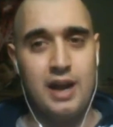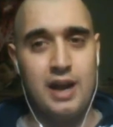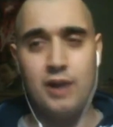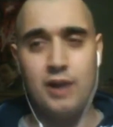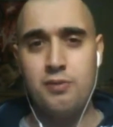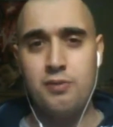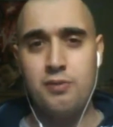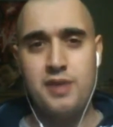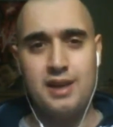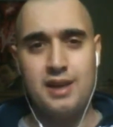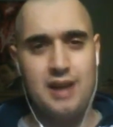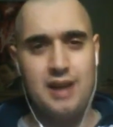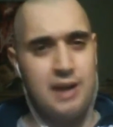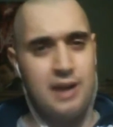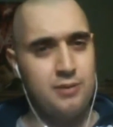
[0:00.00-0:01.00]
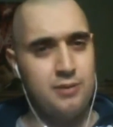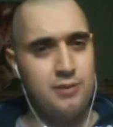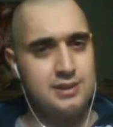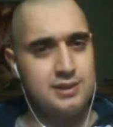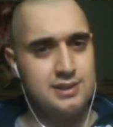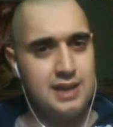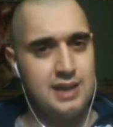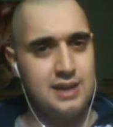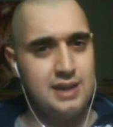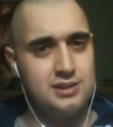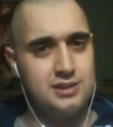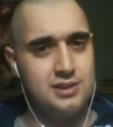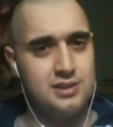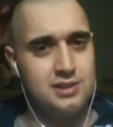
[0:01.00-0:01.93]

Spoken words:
I don't think anyone says